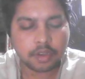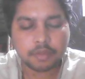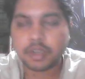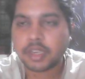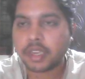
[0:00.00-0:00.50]

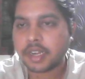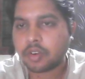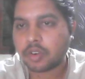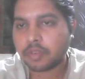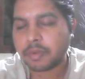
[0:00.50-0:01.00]
working in an
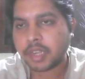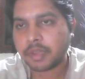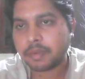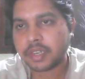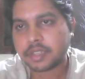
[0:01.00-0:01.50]

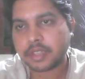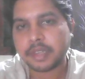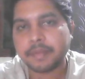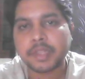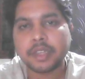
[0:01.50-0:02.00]
automotive
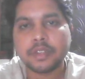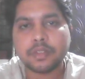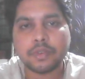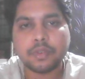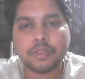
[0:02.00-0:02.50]
industry,
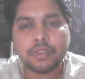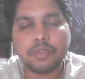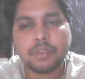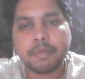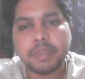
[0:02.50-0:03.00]
so you
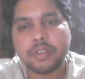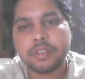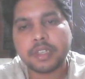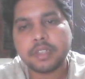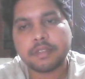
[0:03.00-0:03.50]
would be
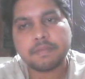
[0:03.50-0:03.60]
using